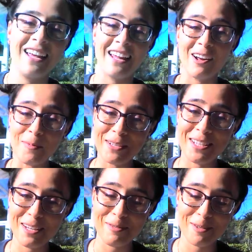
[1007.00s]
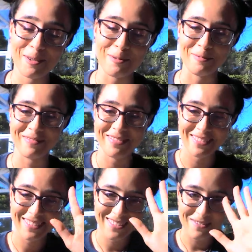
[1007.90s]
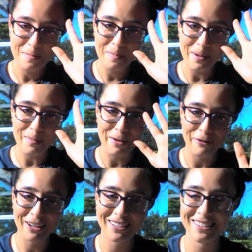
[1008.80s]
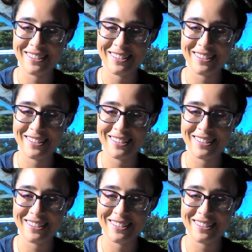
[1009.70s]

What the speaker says: And I hope to see you soon. Bye, my friends.